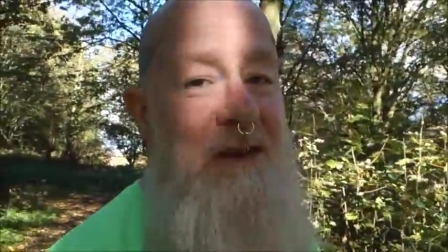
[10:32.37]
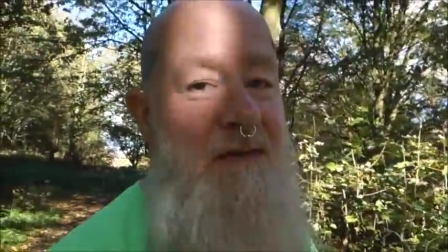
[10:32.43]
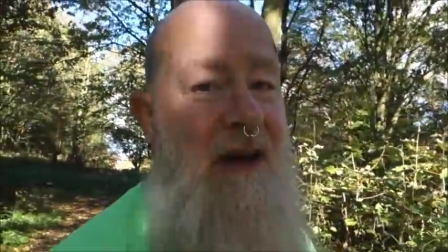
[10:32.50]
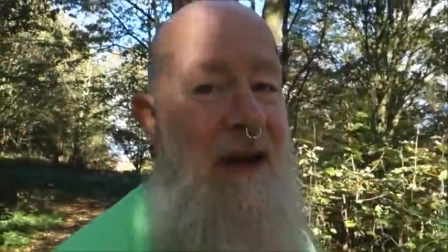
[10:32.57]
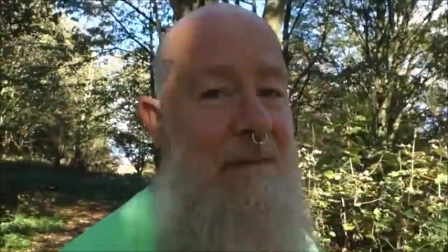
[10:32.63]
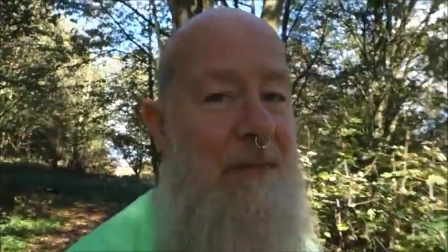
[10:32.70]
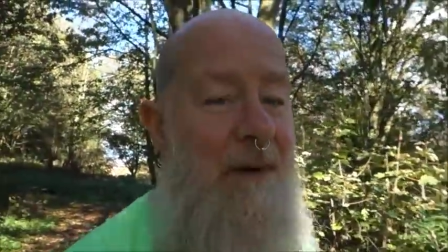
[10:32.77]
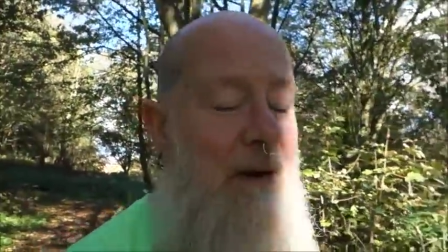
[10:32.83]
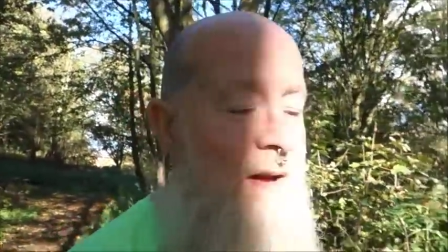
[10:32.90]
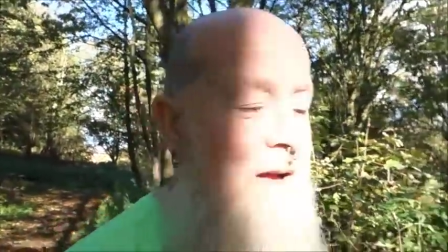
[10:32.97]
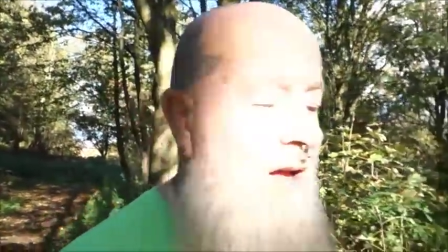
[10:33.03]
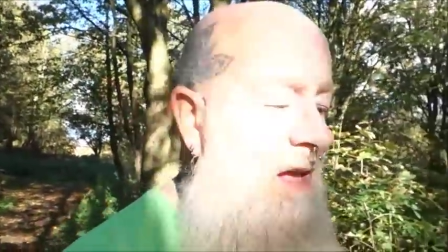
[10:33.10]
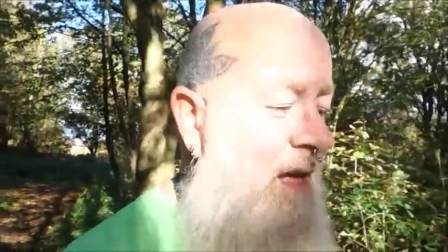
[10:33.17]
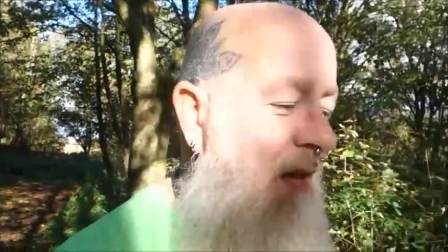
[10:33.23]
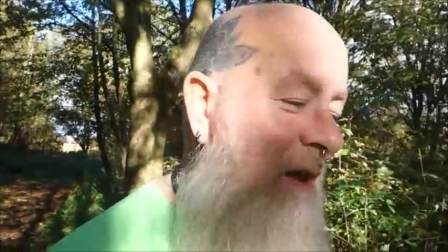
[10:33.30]
vampire
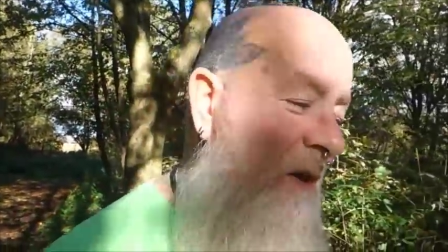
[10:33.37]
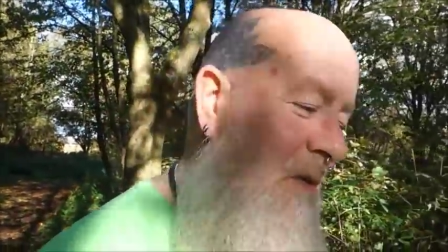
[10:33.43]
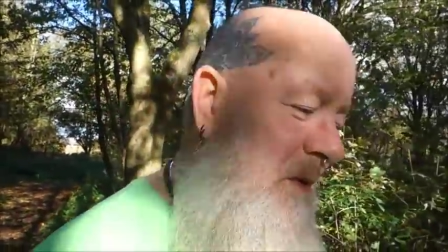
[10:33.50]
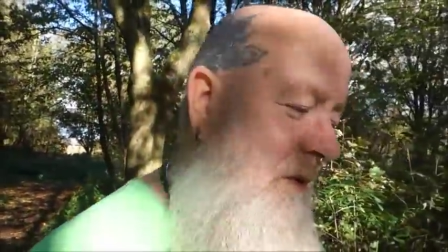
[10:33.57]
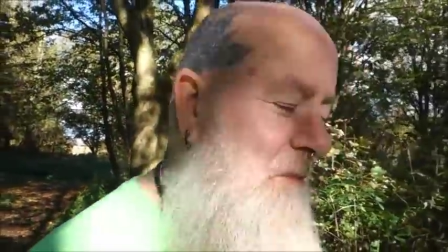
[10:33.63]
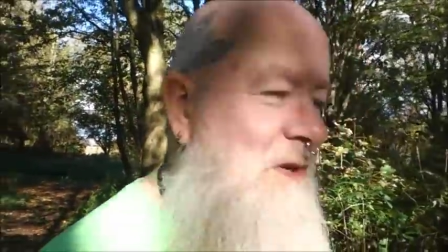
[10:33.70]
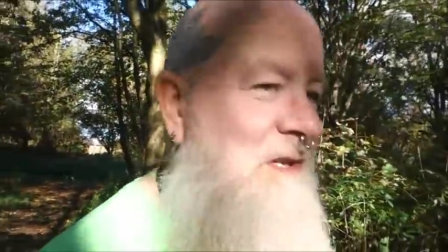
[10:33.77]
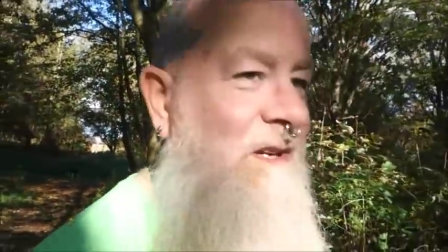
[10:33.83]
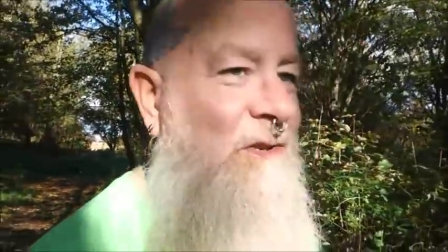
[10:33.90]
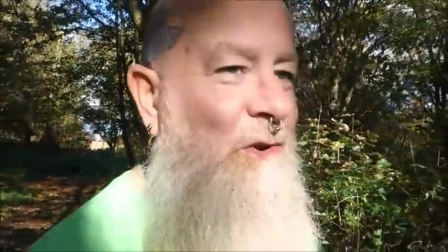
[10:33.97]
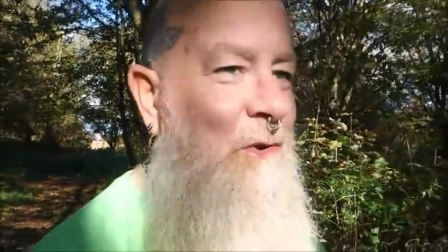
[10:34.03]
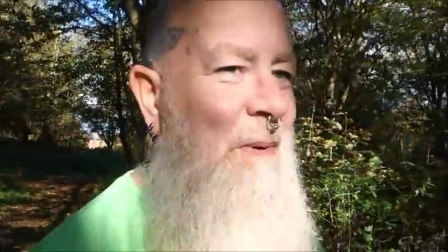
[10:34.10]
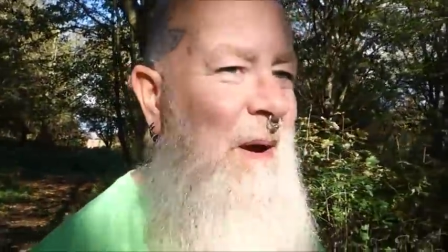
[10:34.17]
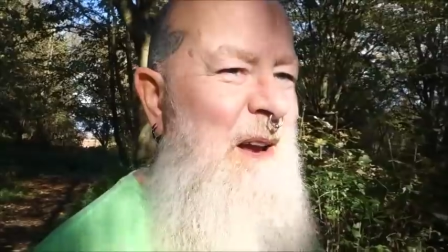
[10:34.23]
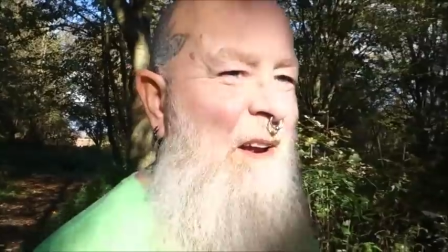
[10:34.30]
which I'll
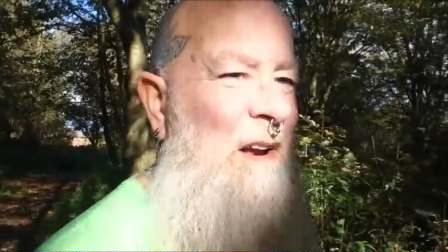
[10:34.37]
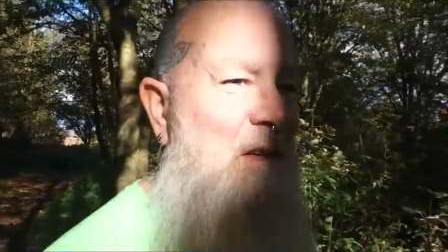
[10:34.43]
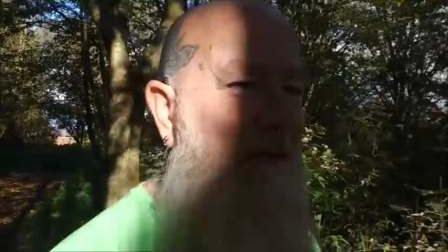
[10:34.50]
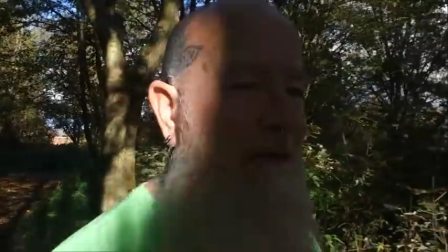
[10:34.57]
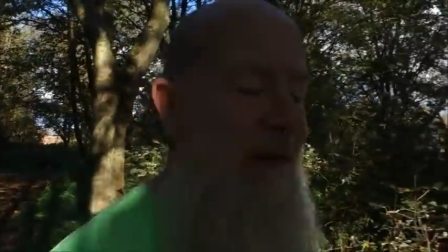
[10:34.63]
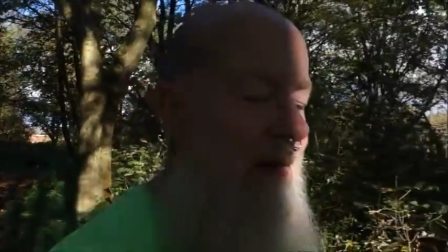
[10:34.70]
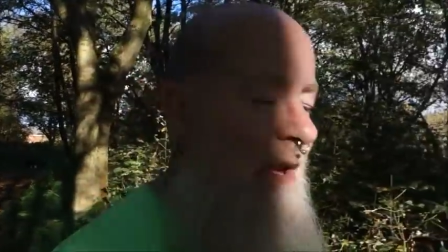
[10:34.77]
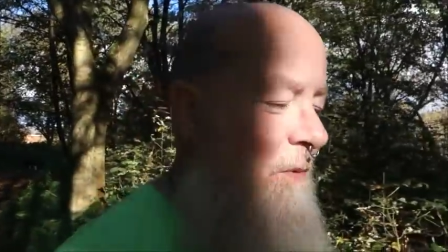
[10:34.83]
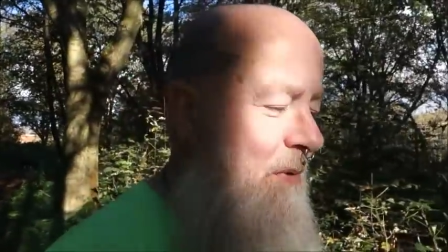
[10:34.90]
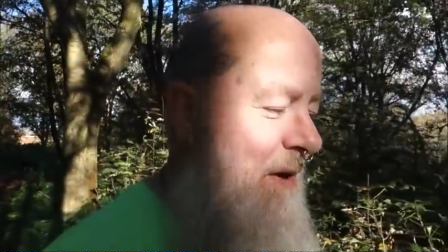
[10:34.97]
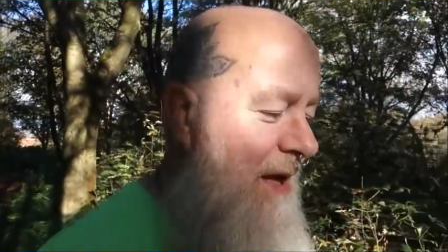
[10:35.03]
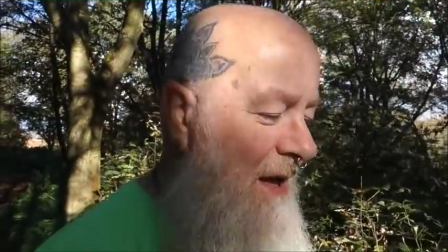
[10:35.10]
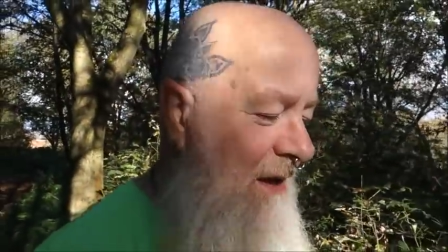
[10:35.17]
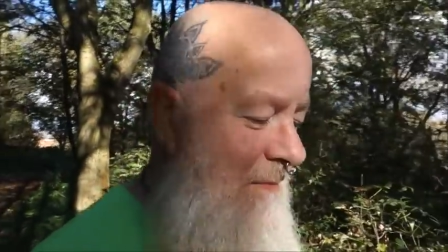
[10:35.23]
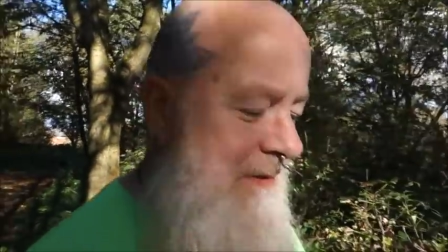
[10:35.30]
talk about in another video
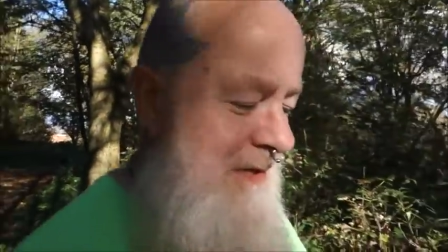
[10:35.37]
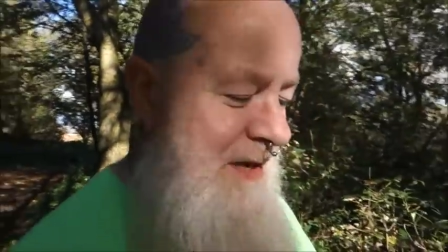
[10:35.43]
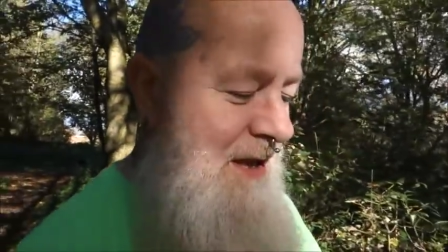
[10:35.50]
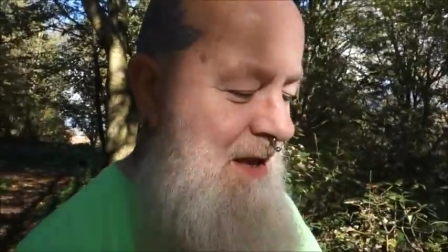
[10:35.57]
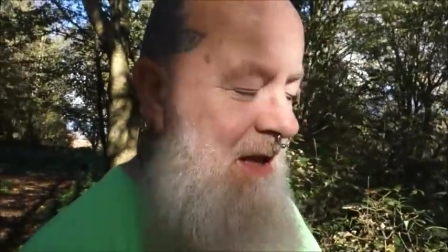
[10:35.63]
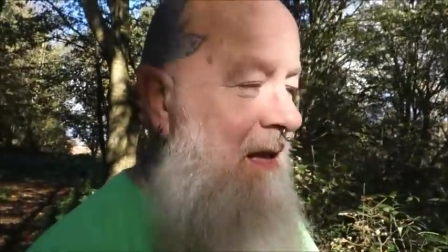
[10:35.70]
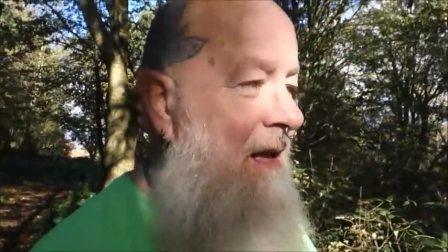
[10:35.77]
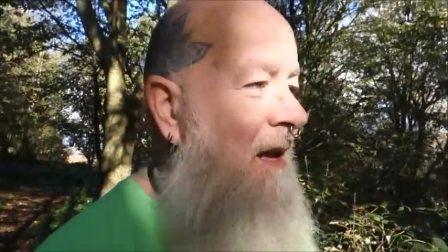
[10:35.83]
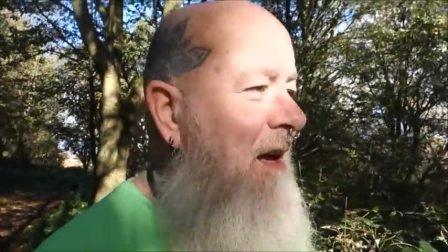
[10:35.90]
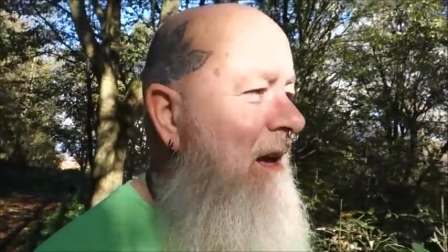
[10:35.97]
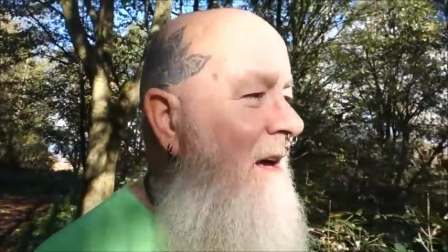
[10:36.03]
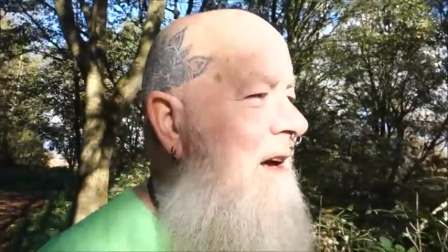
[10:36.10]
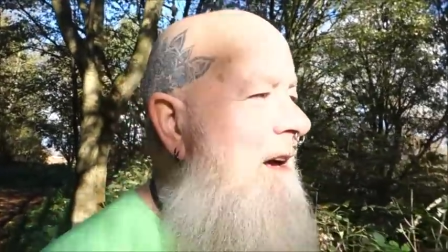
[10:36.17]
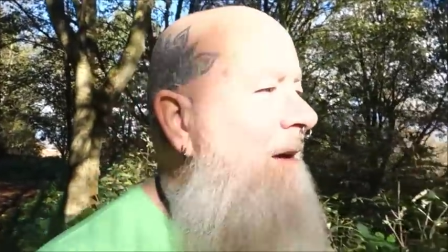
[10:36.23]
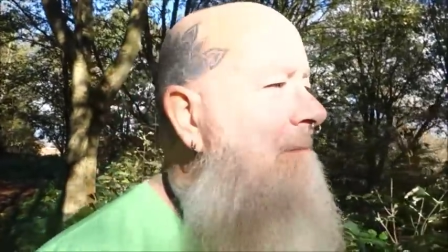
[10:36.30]
perhaps
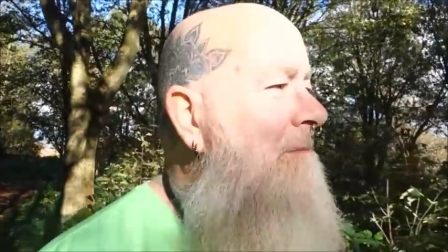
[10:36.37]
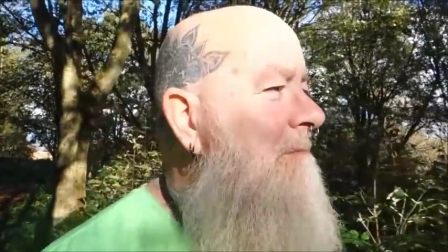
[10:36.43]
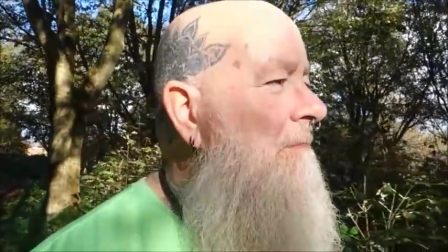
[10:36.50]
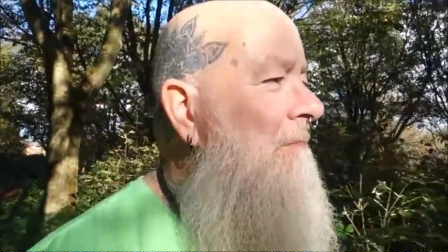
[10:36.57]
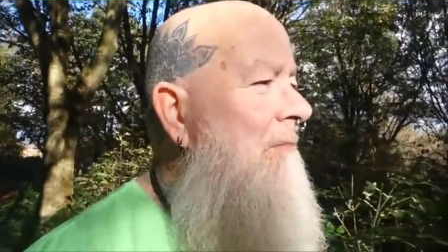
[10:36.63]
um,